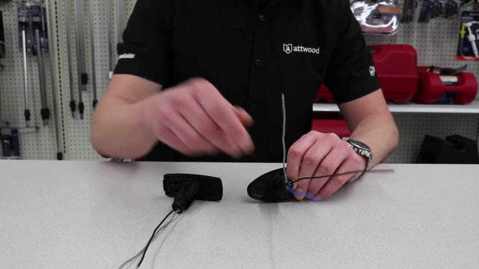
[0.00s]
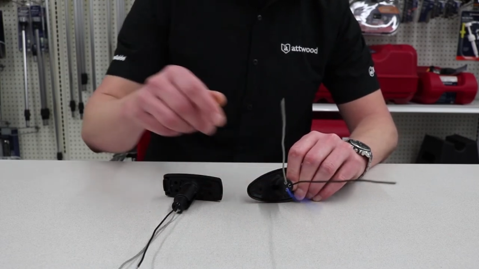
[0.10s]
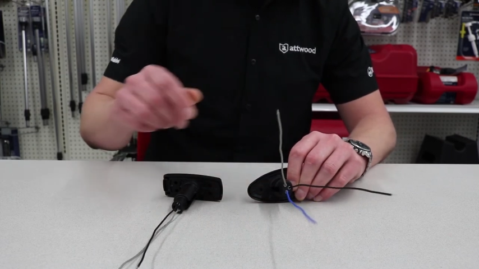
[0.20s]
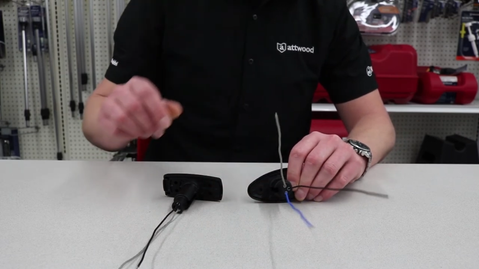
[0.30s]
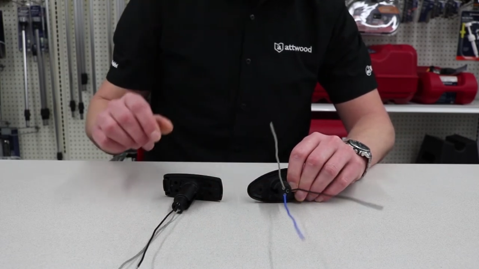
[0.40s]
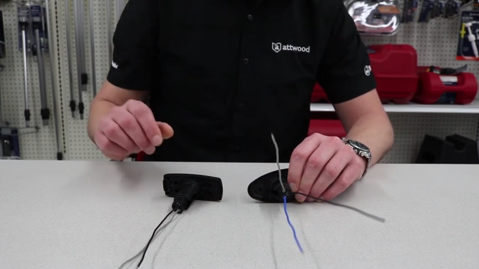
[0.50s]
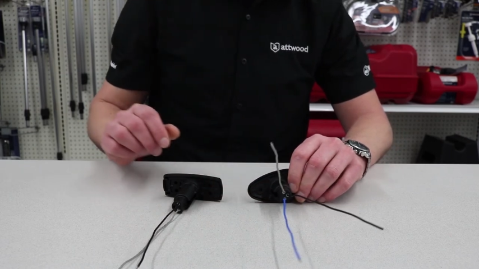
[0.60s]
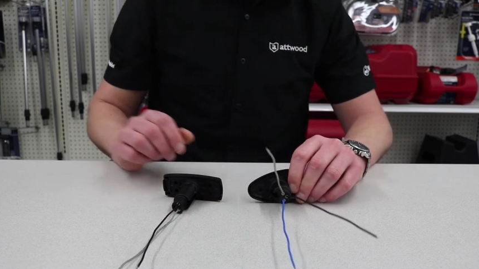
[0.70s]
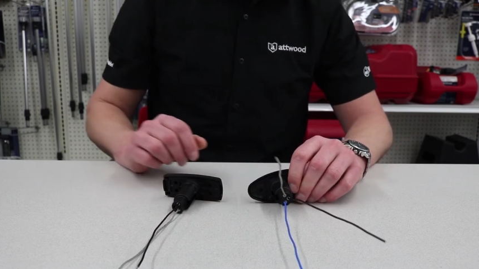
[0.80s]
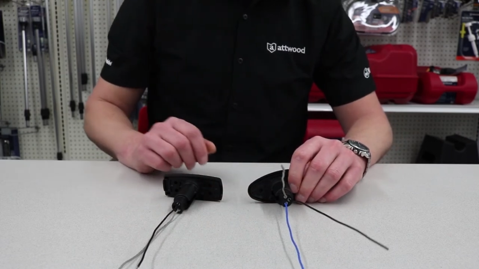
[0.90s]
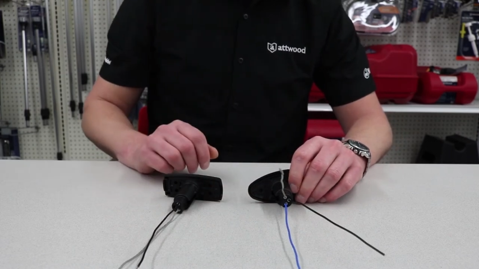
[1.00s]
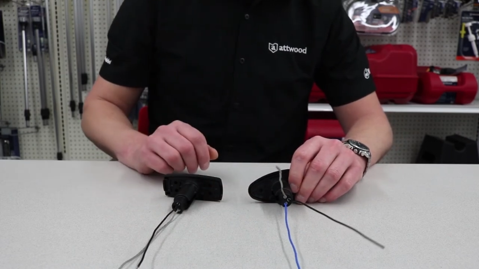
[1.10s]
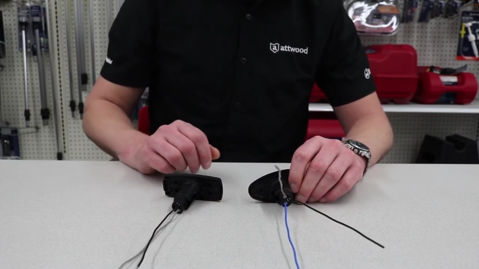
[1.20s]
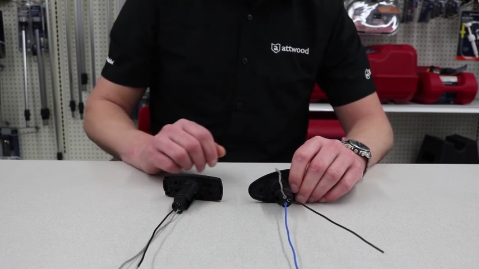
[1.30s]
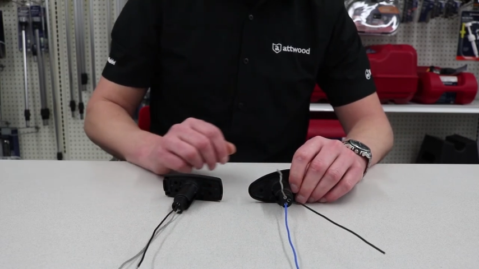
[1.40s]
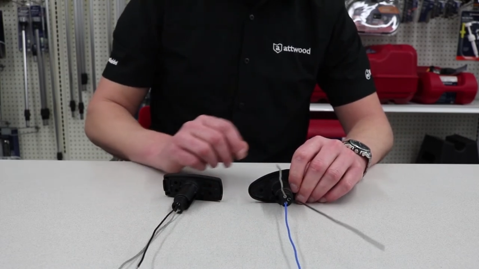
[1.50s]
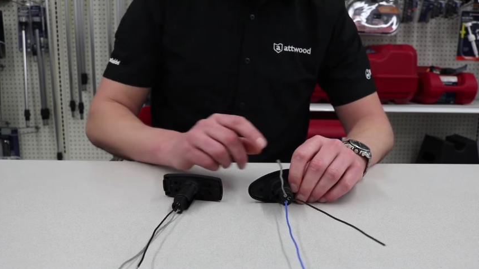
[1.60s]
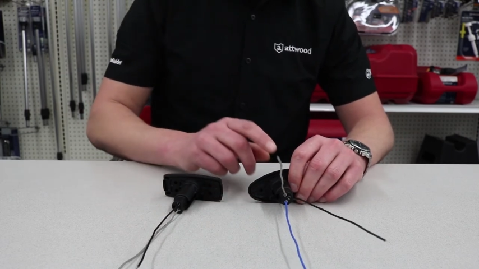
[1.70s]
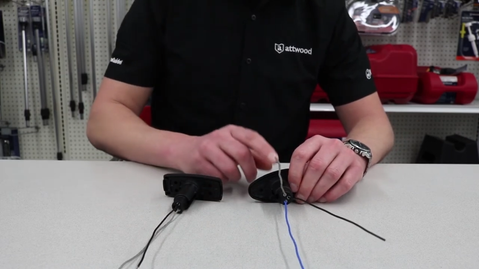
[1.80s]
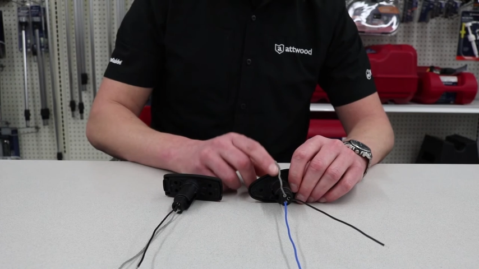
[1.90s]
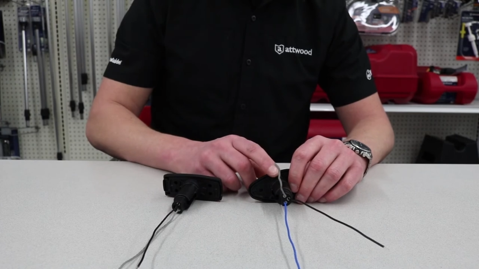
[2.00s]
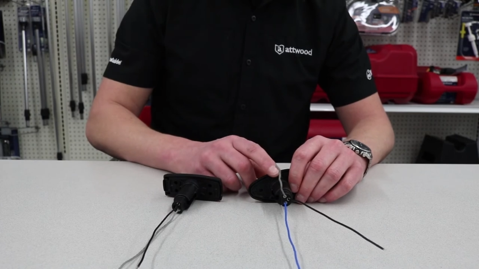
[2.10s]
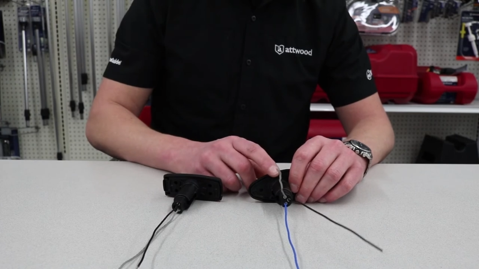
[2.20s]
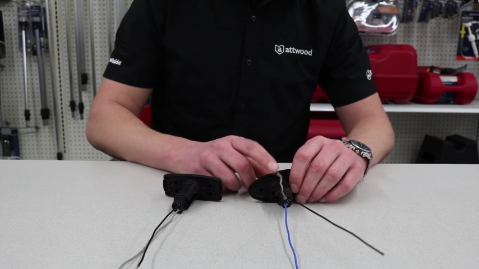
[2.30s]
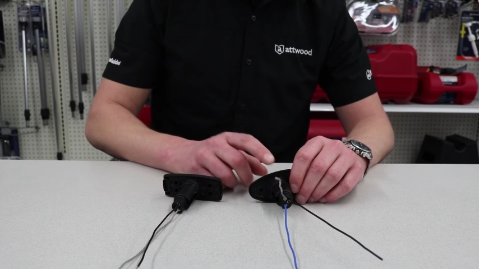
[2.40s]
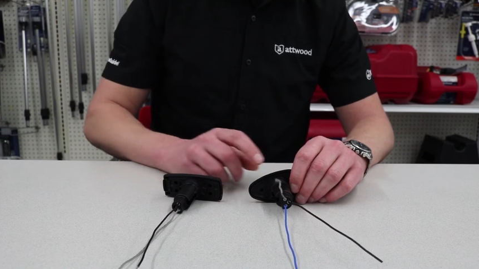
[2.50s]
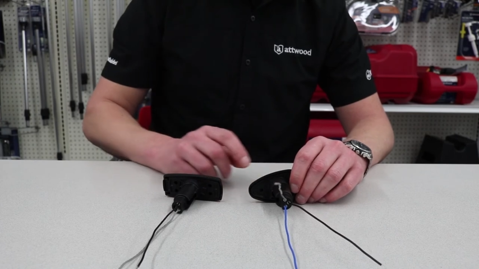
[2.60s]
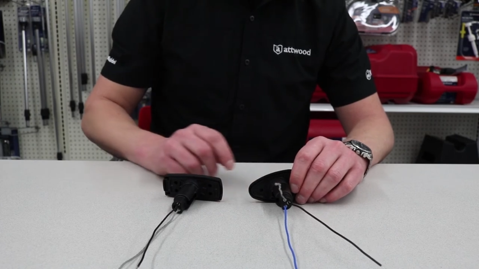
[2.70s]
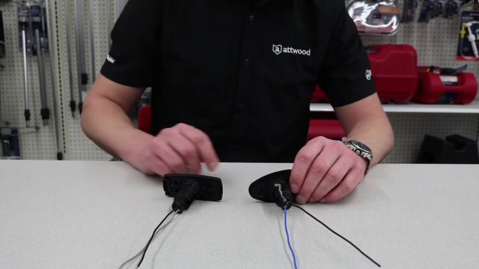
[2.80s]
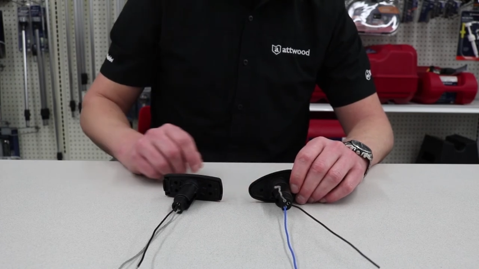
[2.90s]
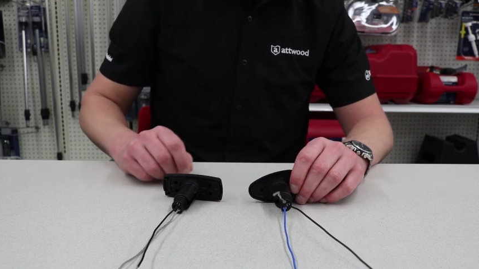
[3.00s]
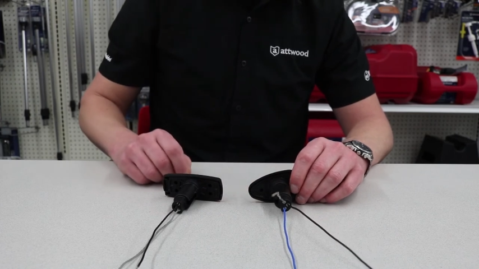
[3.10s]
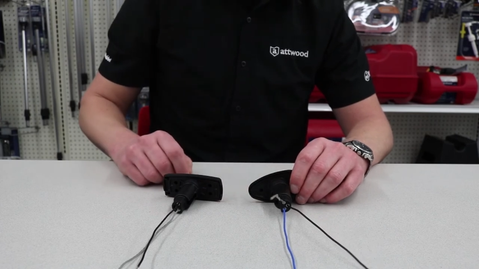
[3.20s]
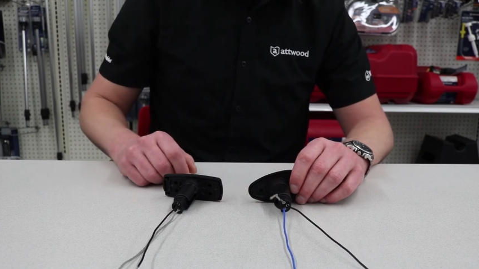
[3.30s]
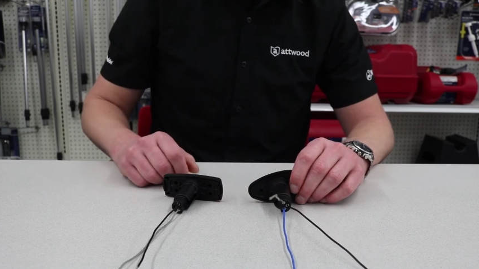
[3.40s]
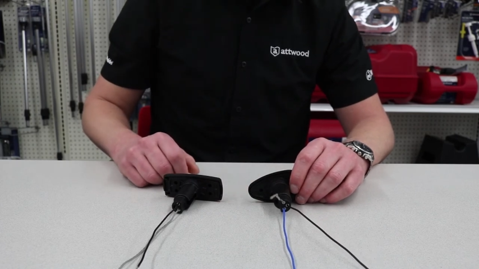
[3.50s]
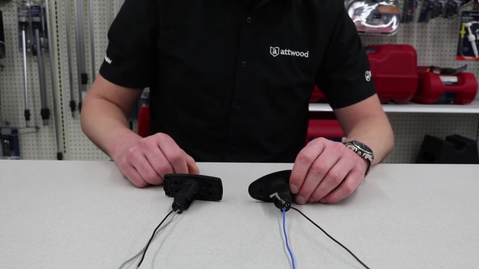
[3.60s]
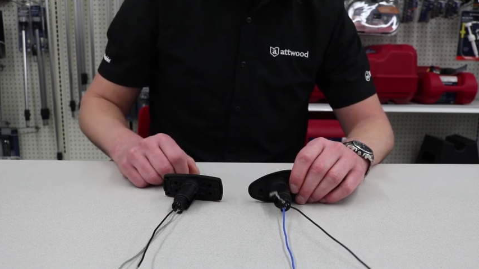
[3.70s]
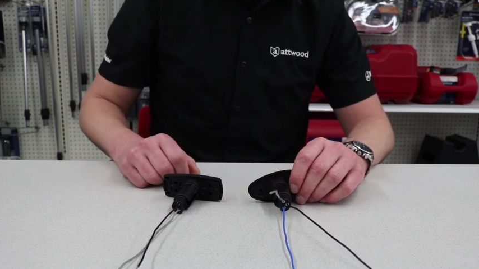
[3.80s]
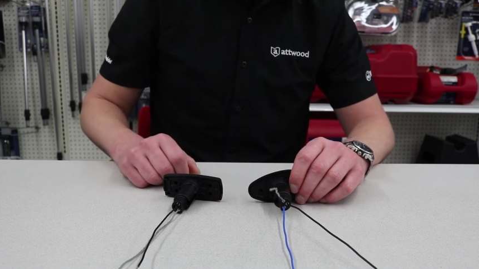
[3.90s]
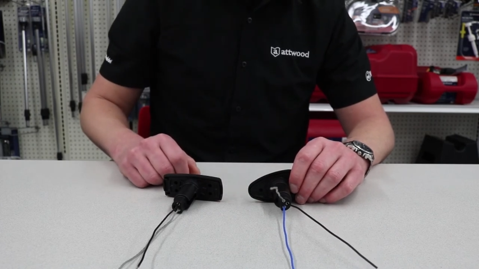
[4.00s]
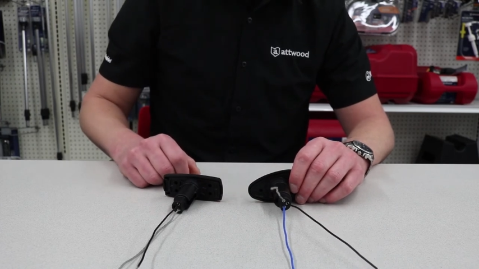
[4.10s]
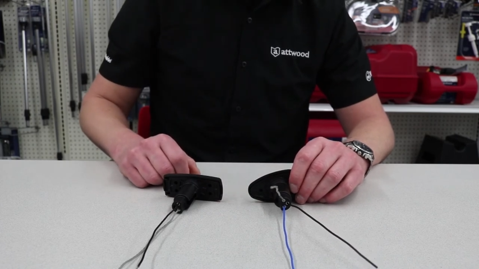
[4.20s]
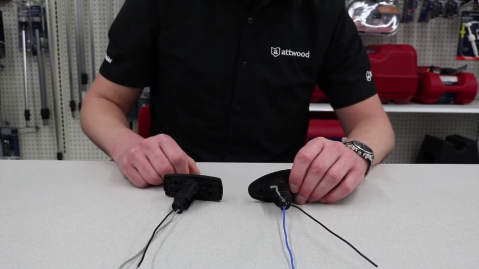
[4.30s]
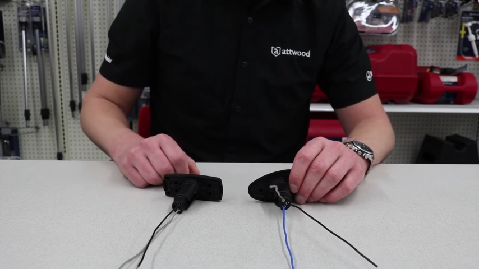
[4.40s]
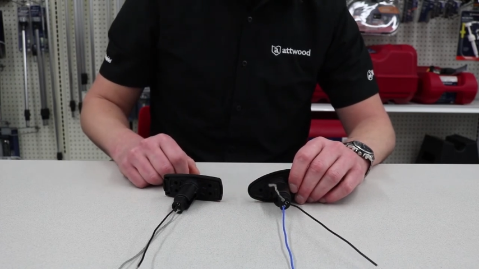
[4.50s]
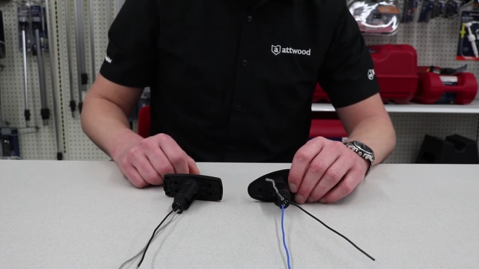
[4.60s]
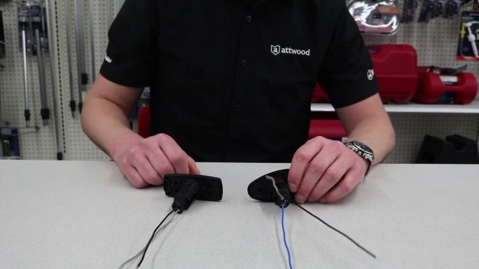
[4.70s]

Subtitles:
(no speaker visible)